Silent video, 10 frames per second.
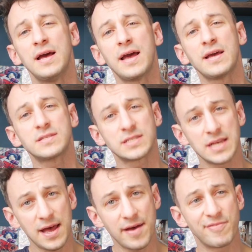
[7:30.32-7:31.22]

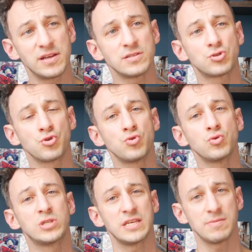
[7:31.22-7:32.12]
A7 to
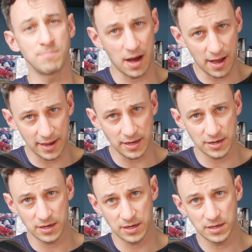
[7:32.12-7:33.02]
D
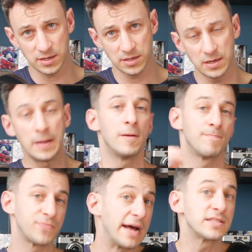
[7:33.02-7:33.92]
minor.
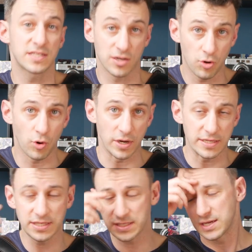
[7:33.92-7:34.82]
That's the
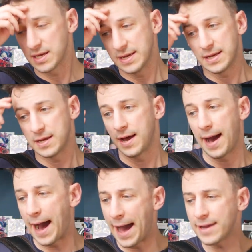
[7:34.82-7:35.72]
chorus.
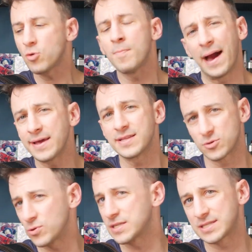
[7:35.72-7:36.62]
I don't mind
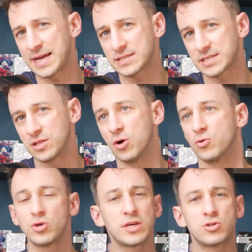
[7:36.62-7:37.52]
it when it's that slow.
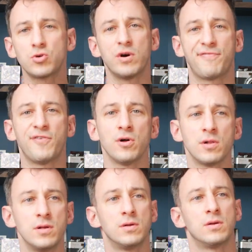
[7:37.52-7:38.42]
You could do
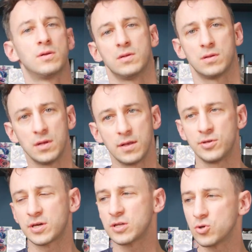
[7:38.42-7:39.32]

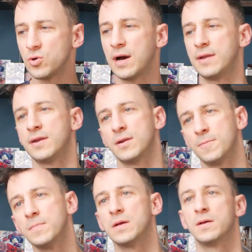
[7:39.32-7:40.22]
an
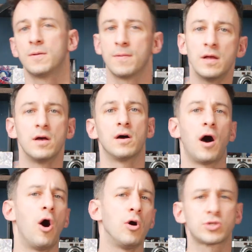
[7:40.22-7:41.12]

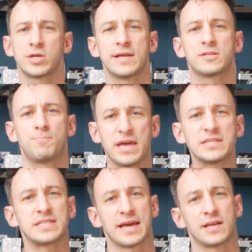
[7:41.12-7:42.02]
alternate
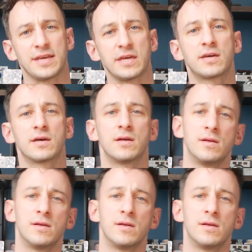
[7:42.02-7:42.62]
bass technique.